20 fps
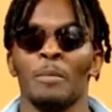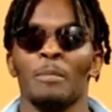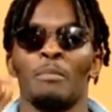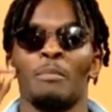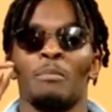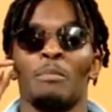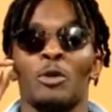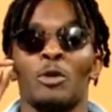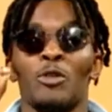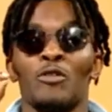
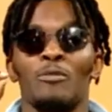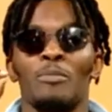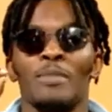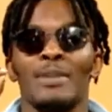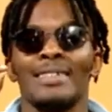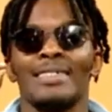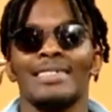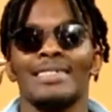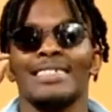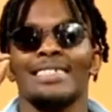
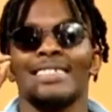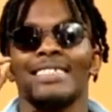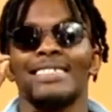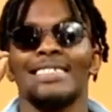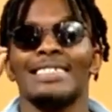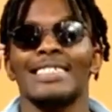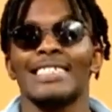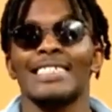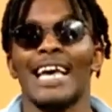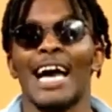
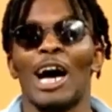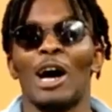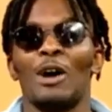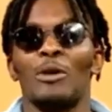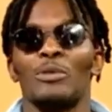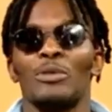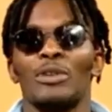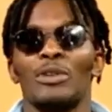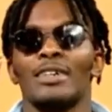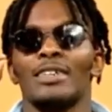
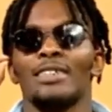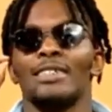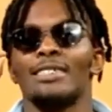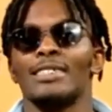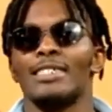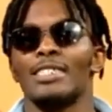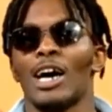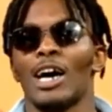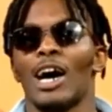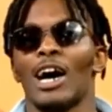
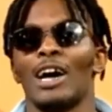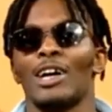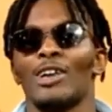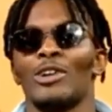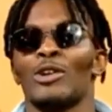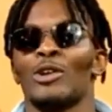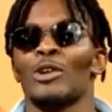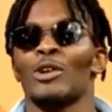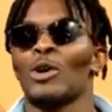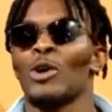
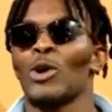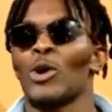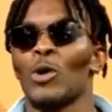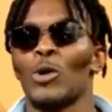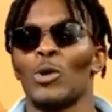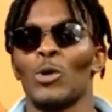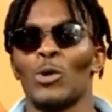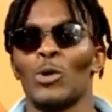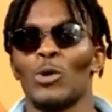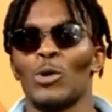
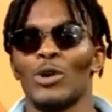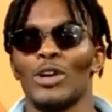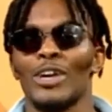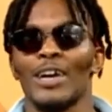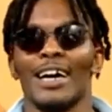movementsound.org.